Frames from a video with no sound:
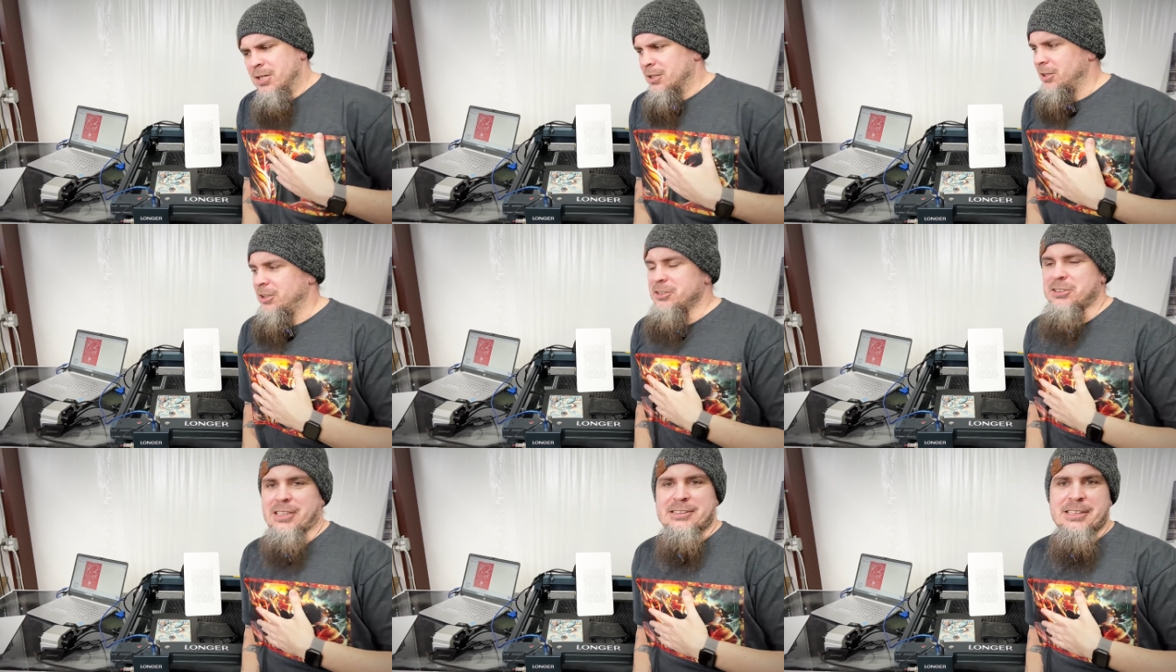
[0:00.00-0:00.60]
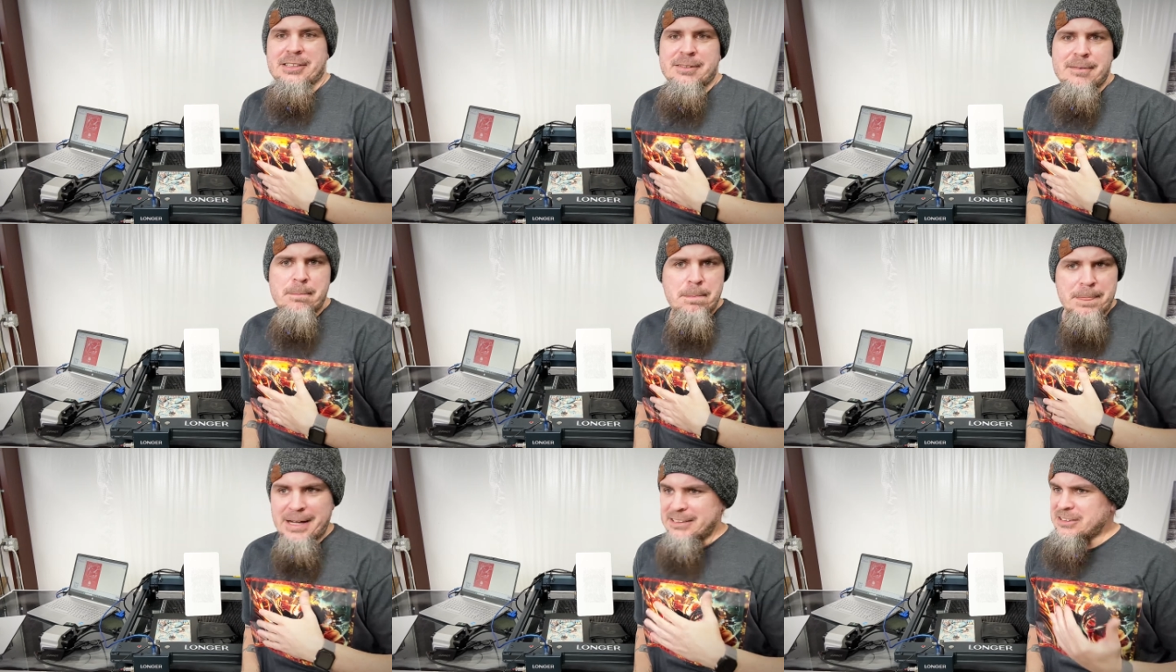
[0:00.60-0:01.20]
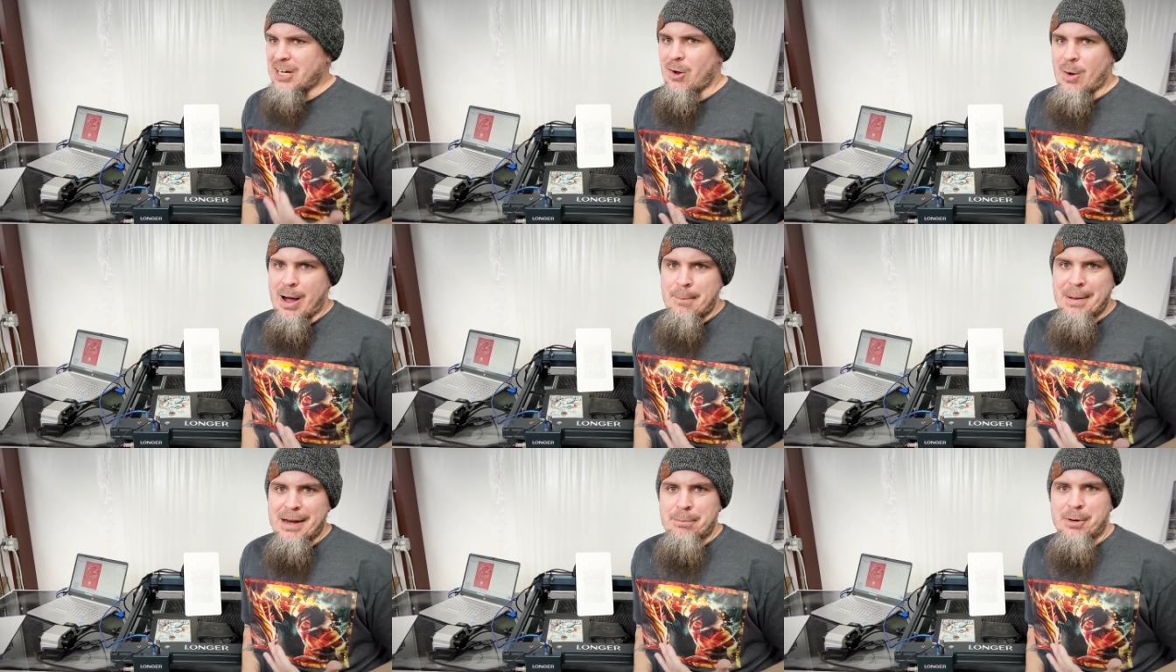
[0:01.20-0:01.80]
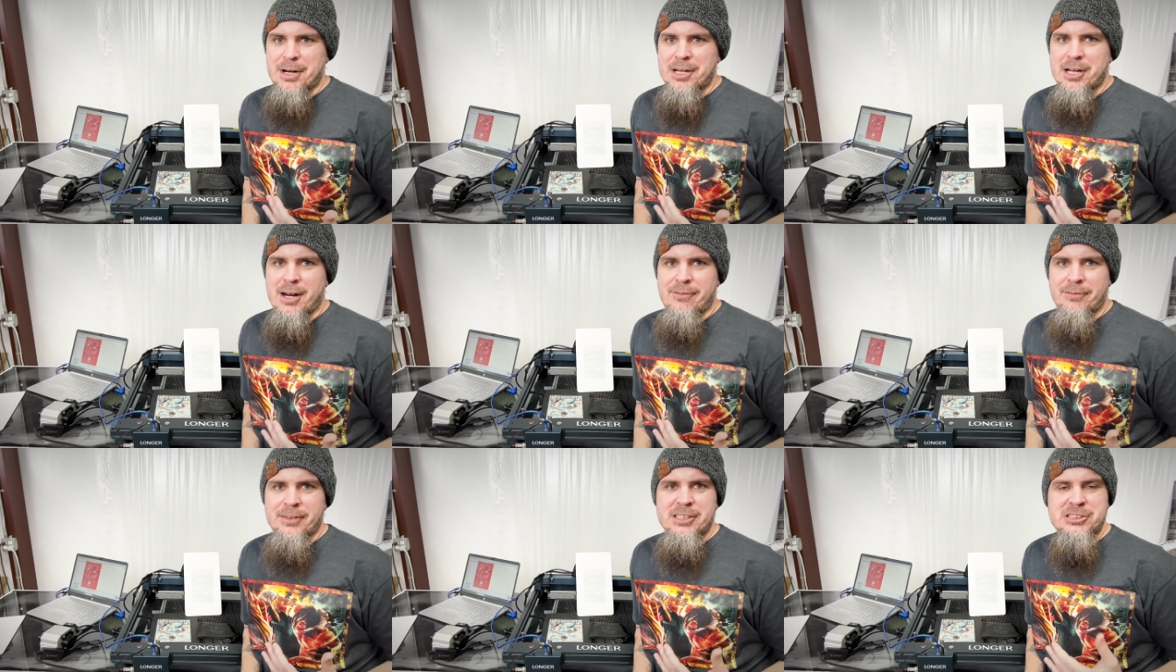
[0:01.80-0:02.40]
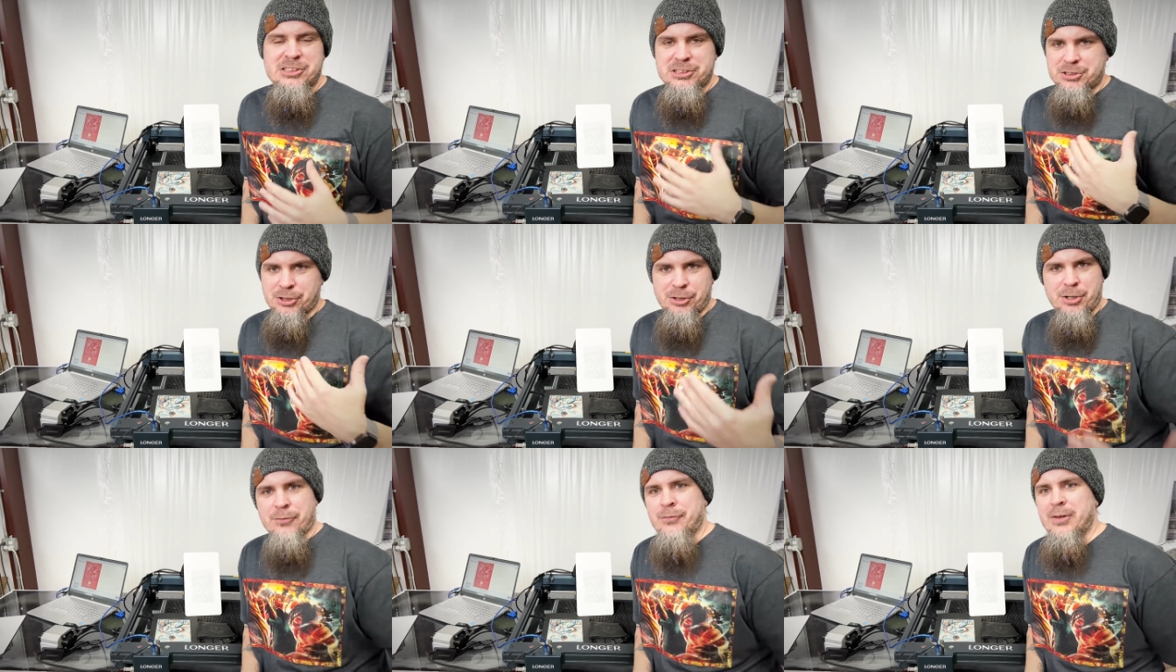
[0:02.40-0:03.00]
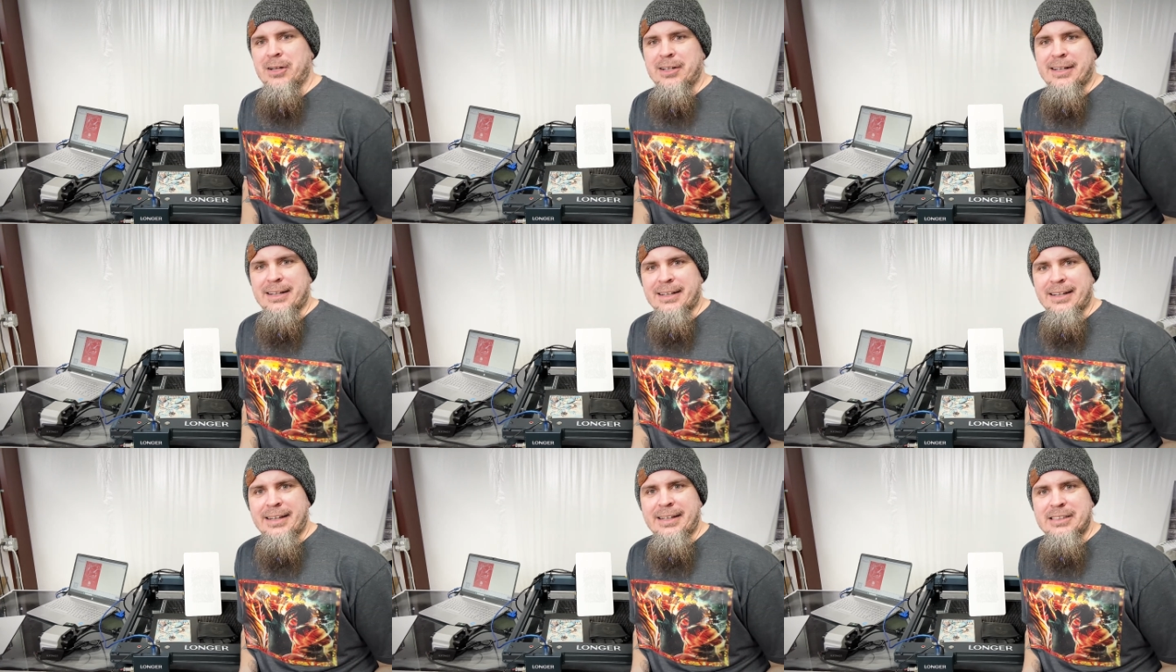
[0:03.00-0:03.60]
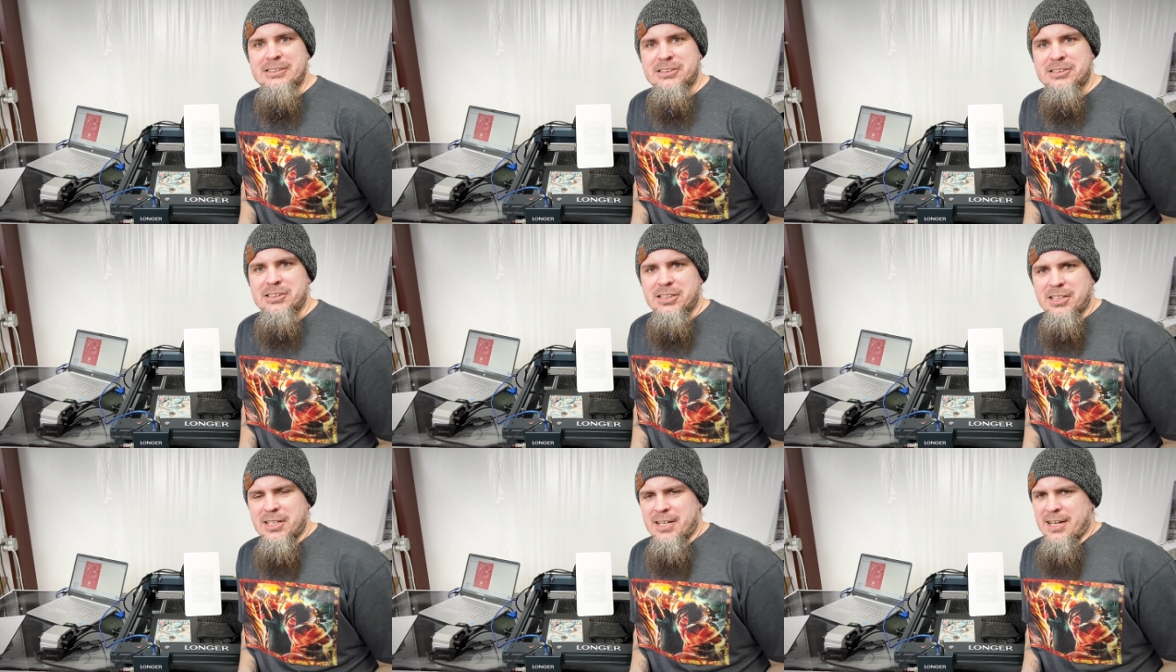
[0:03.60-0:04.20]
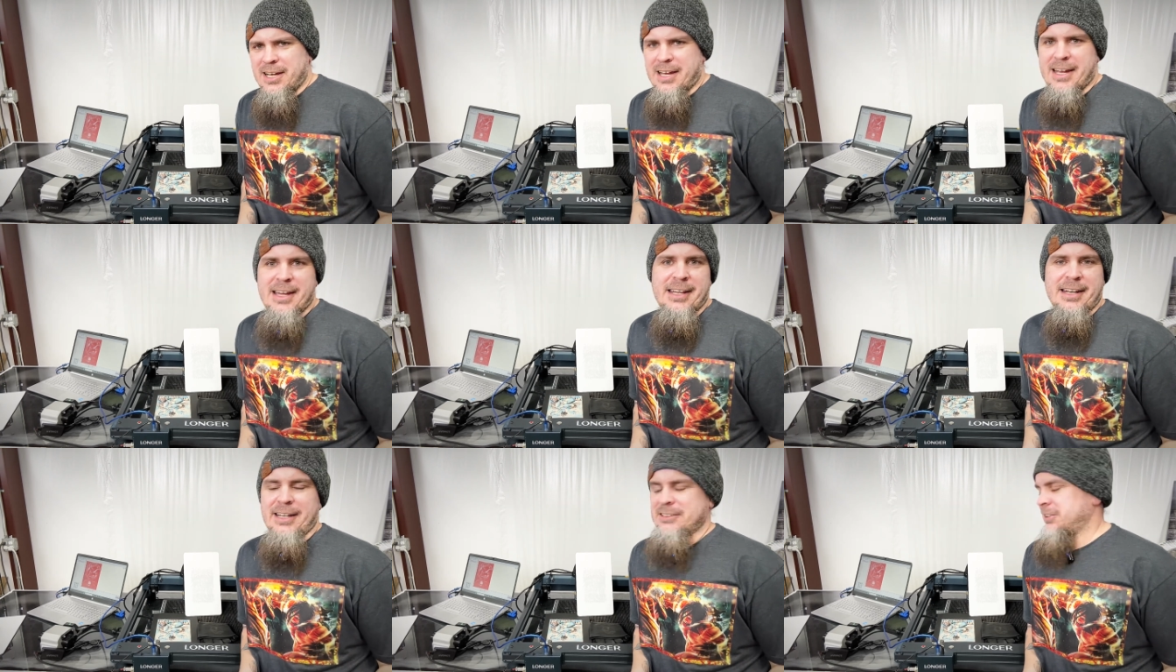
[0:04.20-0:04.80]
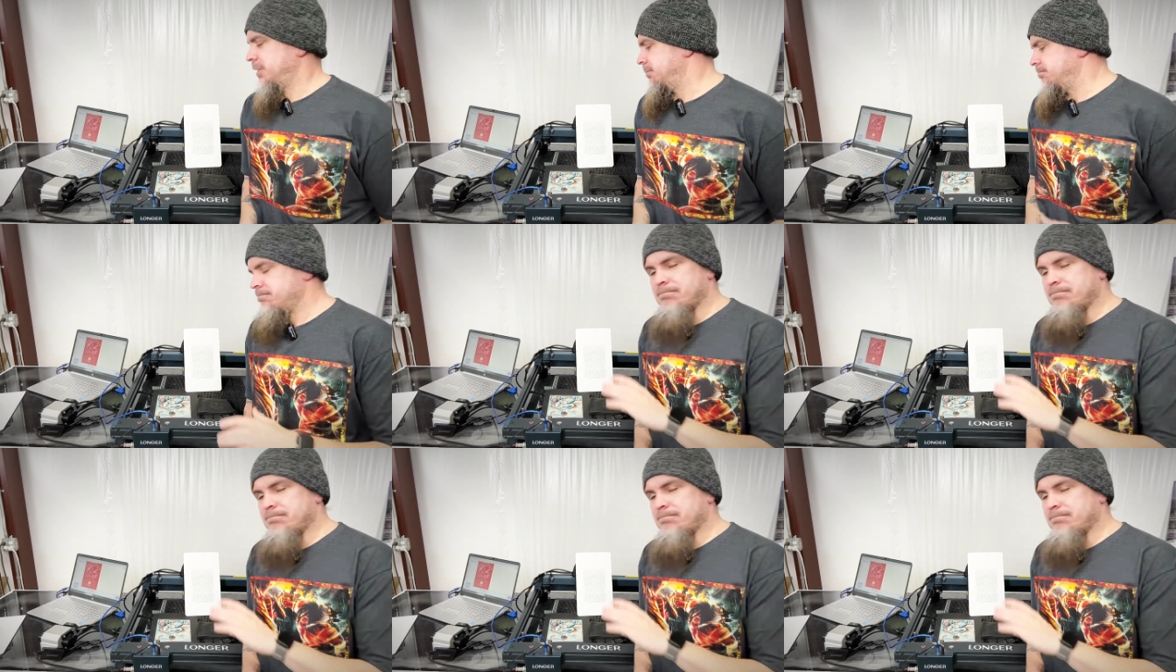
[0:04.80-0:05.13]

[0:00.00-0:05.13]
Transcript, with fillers: Because, like I said, that's how I make money off this, is through affiliate links. And like I said,